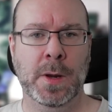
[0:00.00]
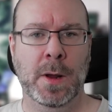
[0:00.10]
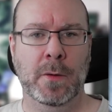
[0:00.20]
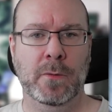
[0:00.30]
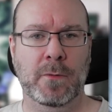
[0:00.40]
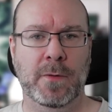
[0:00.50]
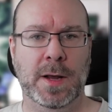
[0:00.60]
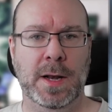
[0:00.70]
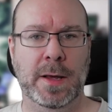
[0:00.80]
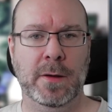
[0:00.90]
So if I
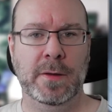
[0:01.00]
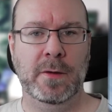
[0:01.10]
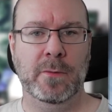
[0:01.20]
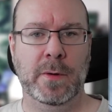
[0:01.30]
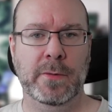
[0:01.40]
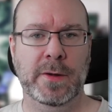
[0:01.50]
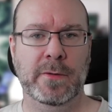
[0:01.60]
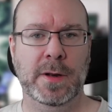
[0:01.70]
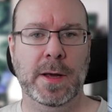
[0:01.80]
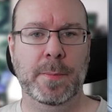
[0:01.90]
click on this one,
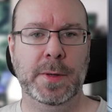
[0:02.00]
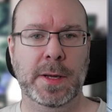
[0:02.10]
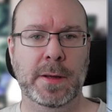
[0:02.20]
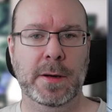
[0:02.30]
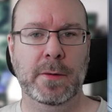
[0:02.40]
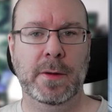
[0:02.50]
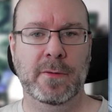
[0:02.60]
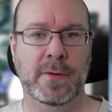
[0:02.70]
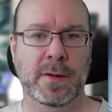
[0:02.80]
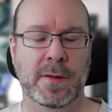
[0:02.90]
recently updated, you can see
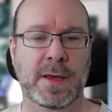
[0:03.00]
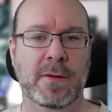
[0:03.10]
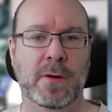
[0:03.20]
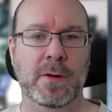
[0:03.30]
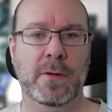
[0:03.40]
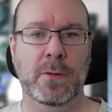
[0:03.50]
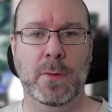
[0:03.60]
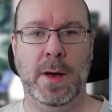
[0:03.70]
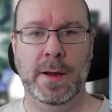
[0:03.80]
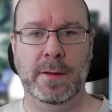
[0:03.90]
that these are the two
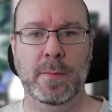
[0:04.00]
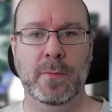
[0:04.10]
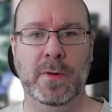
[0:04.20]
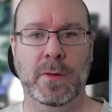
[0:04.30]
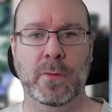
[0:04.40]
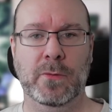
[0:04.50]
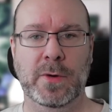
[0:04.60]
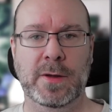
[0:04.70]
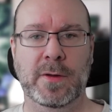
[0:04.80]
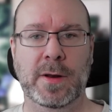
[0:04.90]
items that was
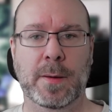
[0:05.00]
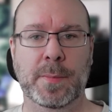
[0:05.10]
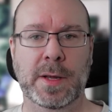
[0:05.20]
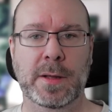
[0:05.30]
recently updated.